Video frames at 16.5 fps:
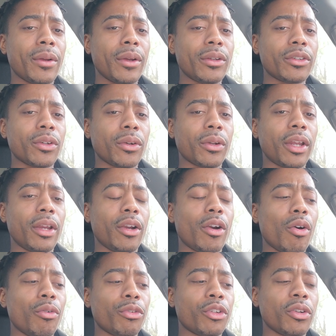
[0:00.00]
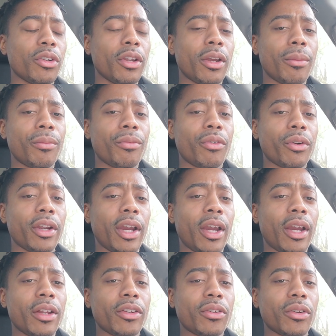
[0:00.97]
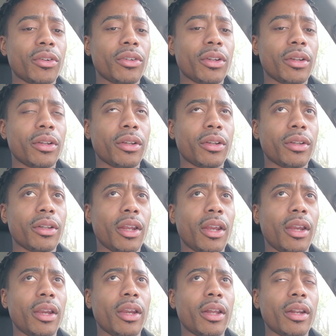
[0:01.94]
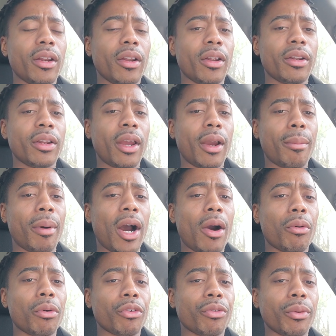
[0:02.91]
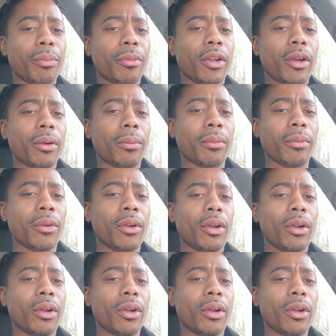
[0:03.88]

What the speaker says: So they go to them for the answers and they get their powers from them.